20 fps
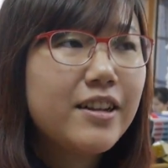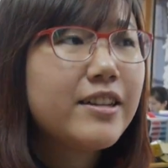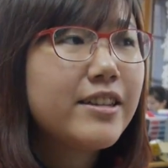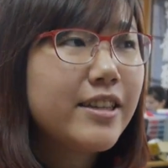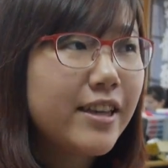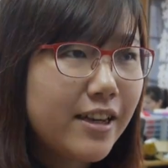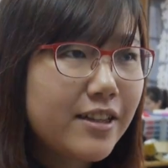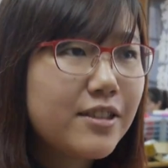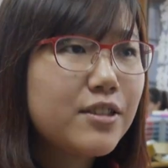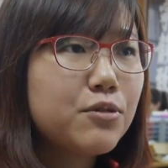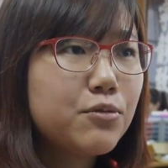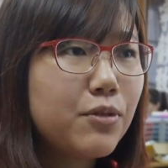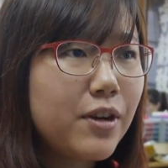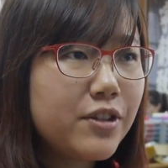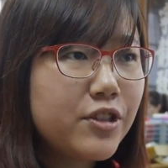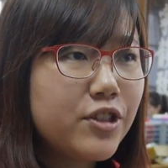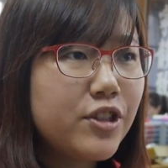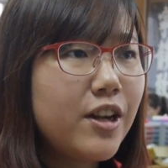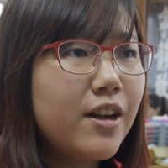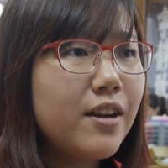Yes,
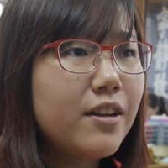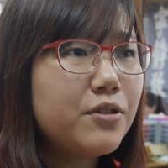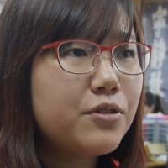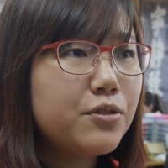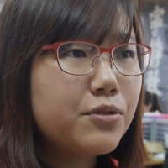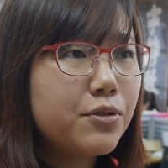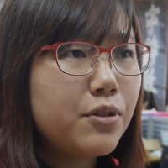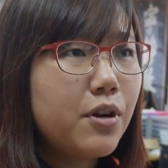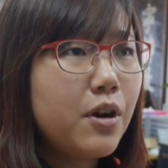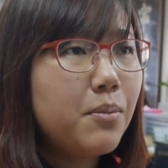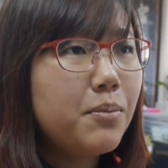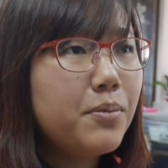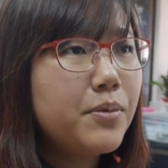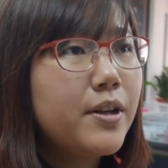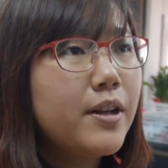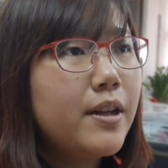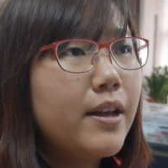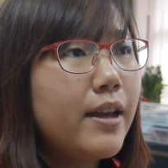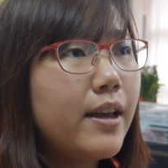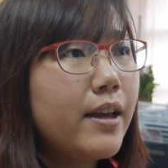Russia, Europe,
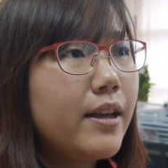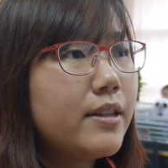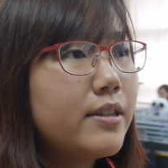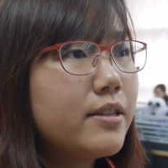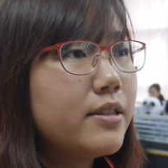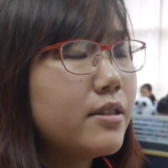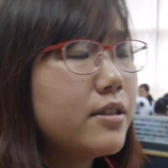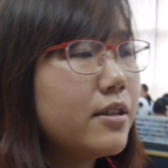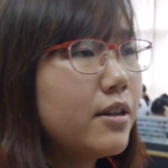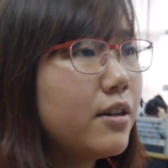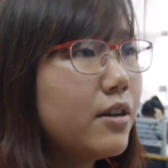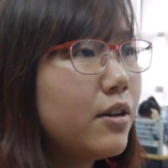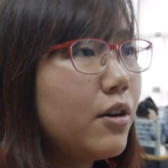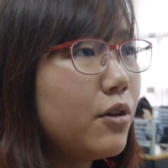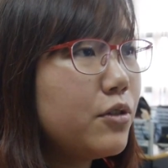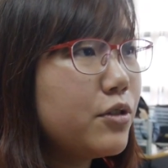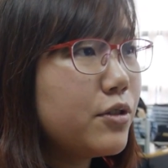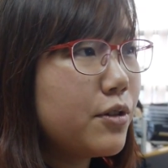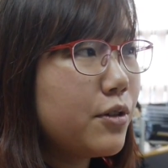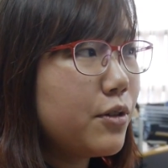and uh,
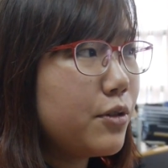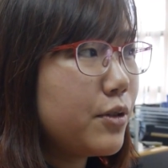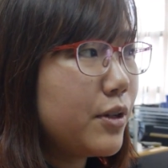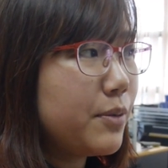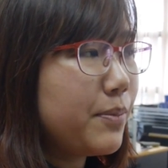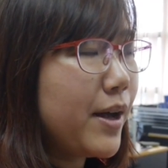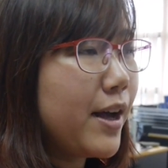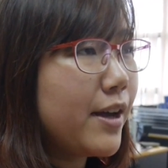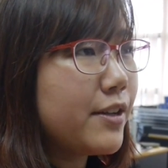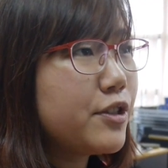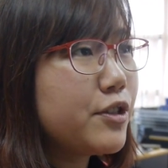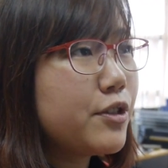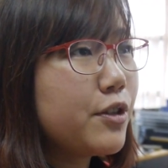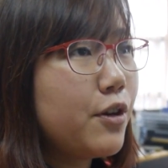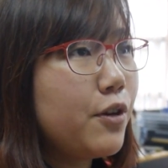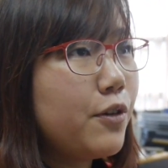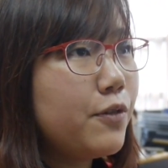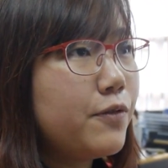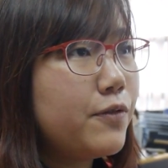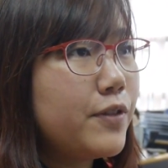also a part
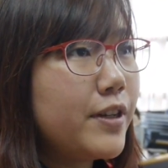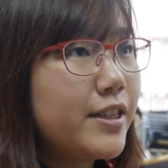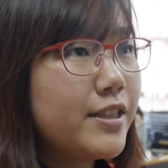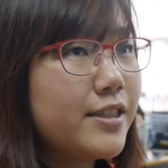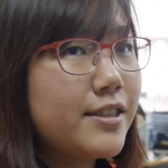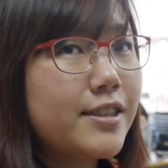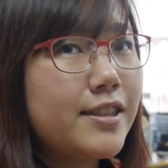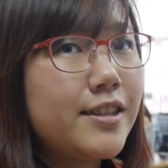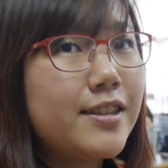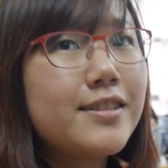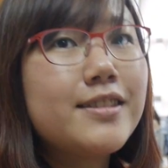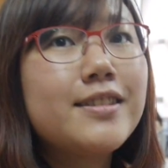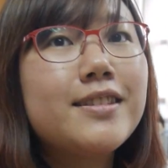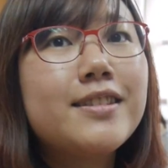of ASA.